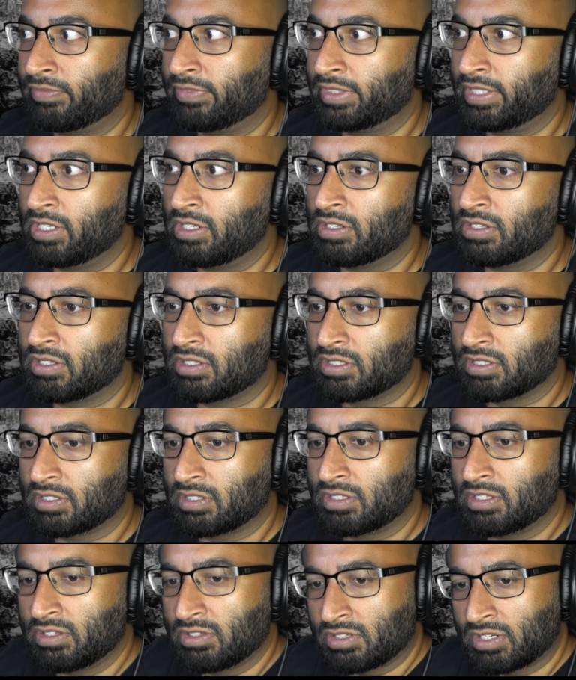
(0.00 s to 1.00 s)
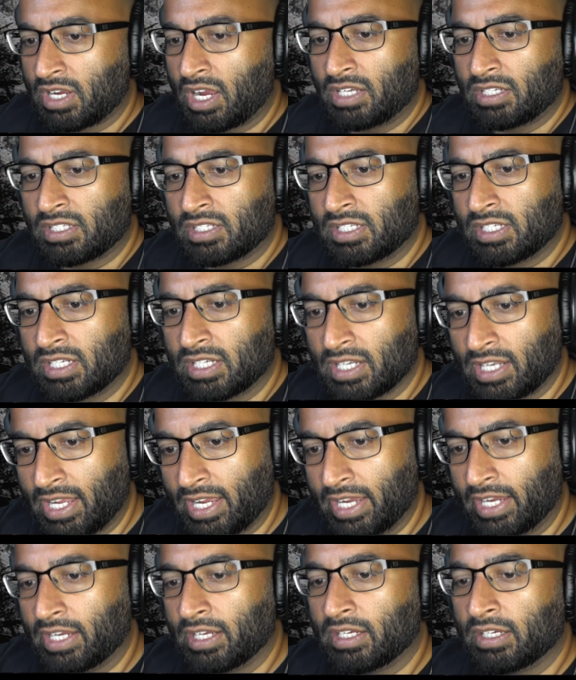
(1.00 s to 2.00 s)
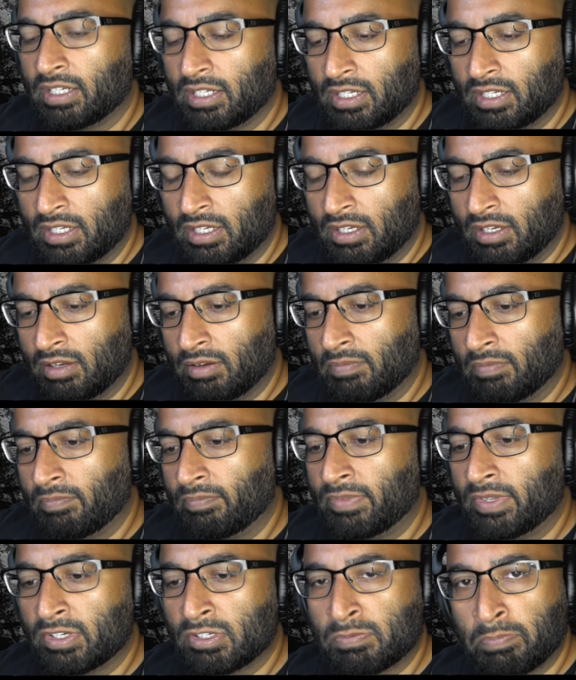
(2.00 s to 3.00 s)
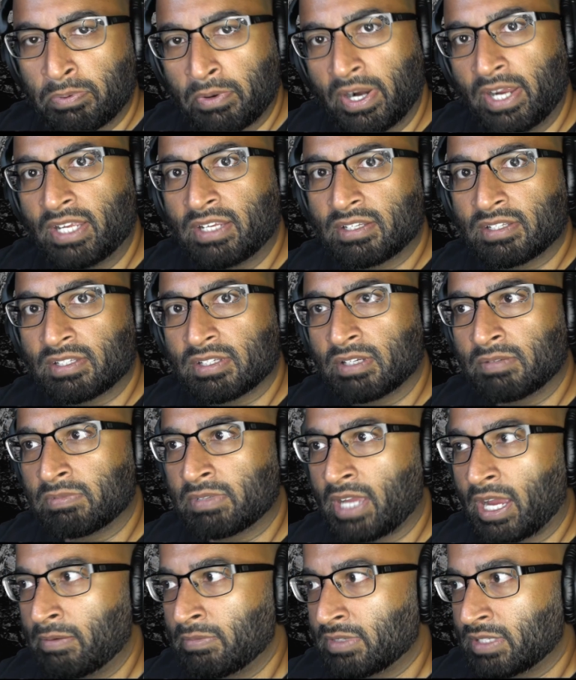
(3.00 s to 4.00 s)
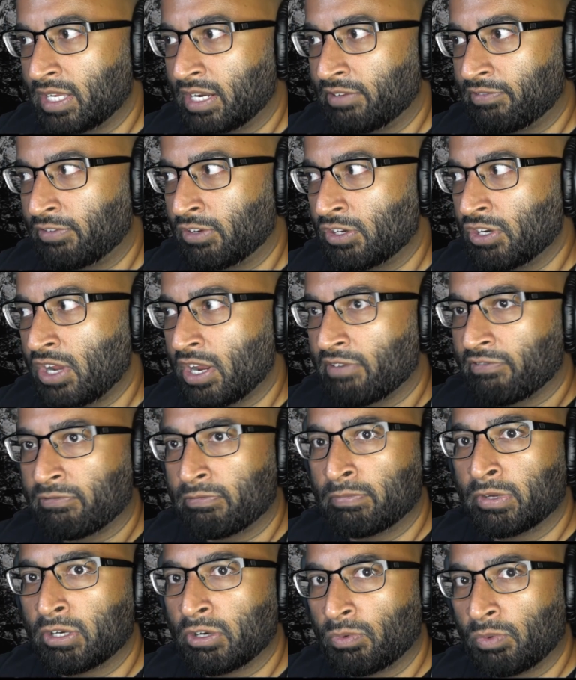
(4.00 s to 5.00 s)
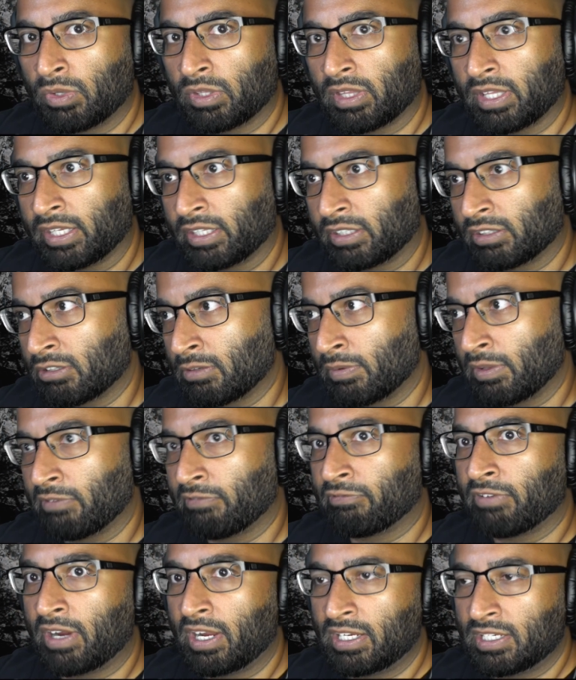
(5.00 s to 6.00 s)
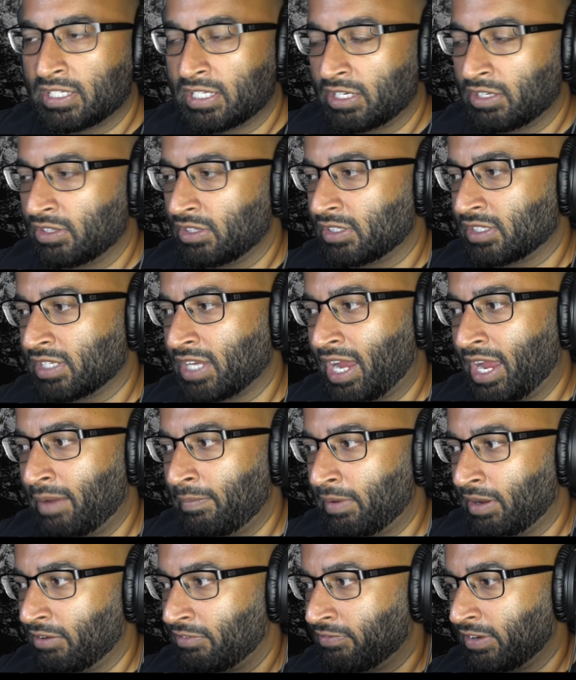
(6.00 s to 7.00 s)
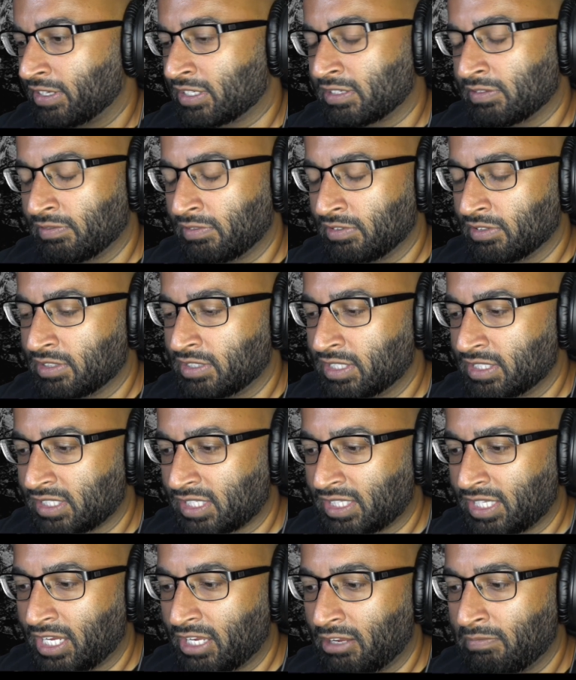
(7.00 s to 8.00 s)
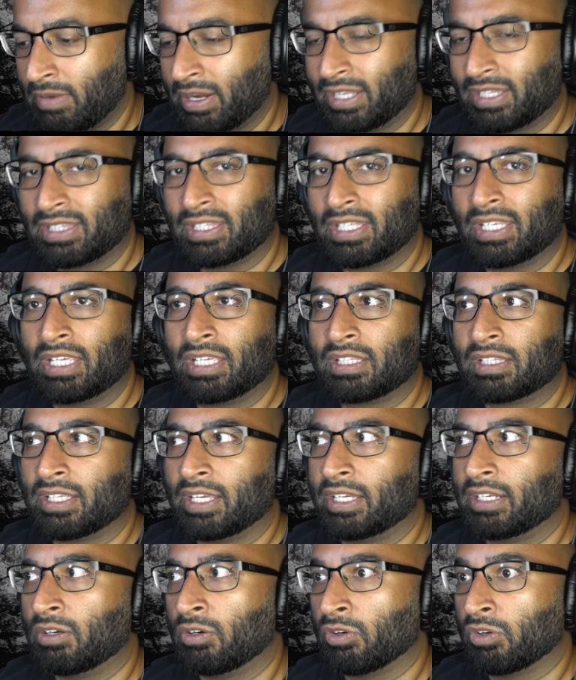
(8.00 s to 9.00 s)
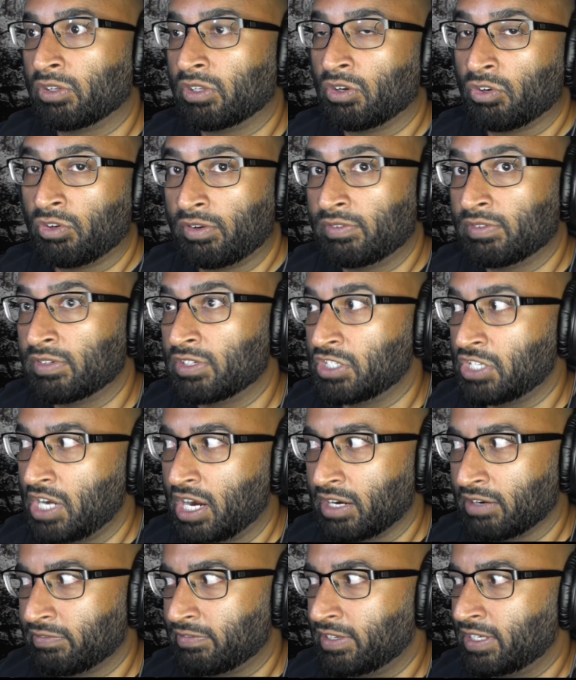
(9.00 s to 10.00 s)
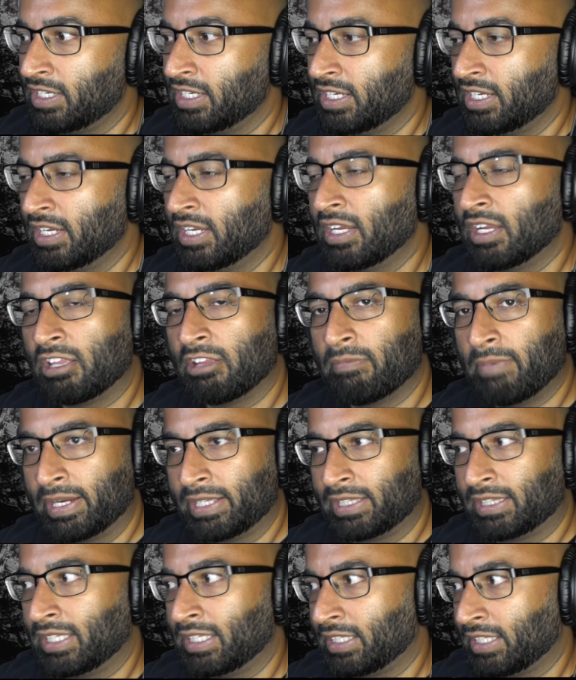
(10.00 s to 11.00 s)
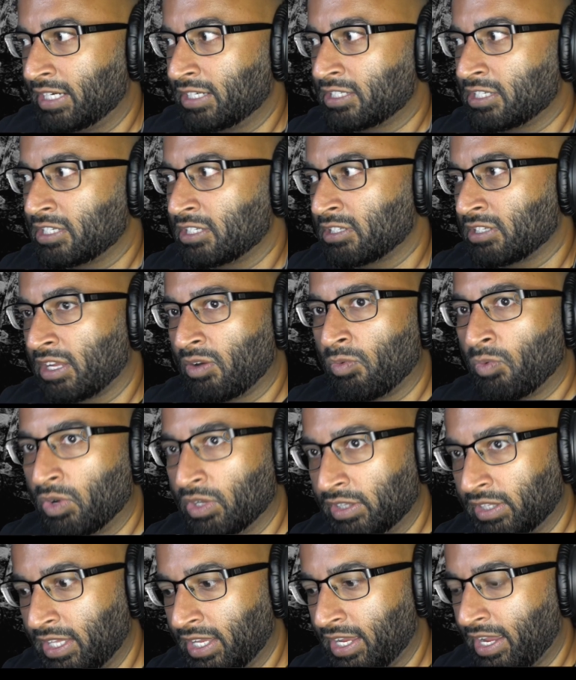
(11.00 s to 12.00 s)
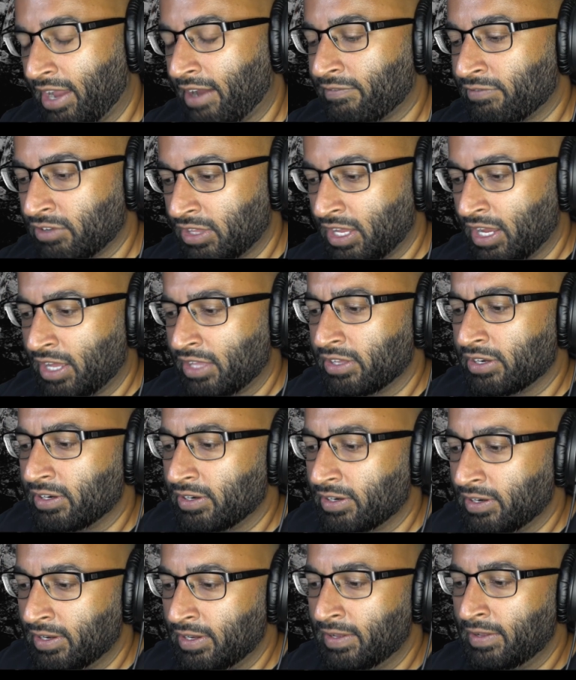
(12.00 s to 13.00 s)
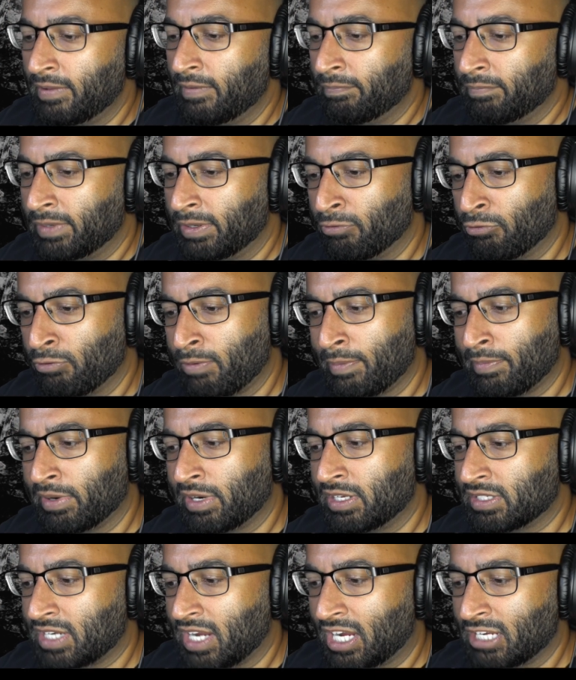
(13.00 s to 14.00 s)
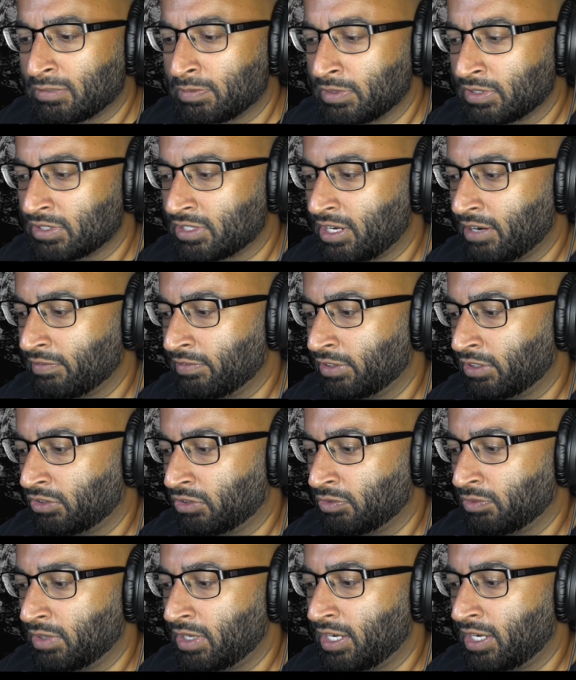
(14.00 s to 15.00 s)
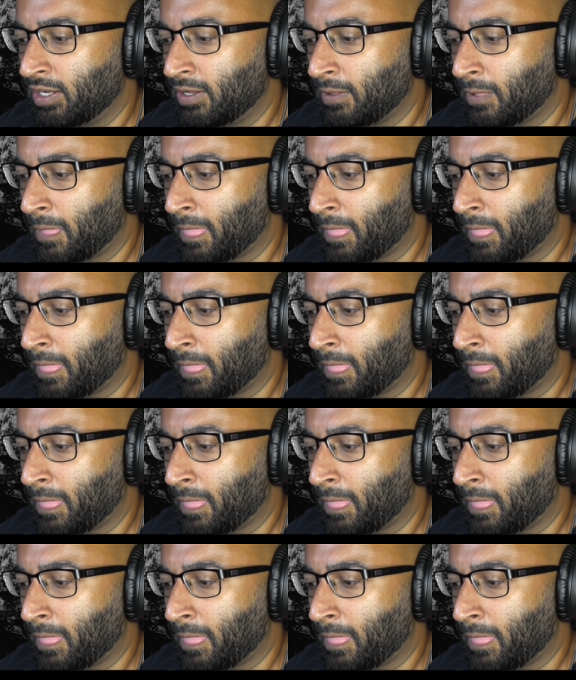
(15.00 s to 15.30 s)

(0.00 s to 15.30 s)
there's there's constant like there's breaks sometimes that if you're not familiar with like some of the phrasing or the timing of festivals things like that you might think that or, or even geography you might think that it's just like one thing after the other but remember his gospel is covering three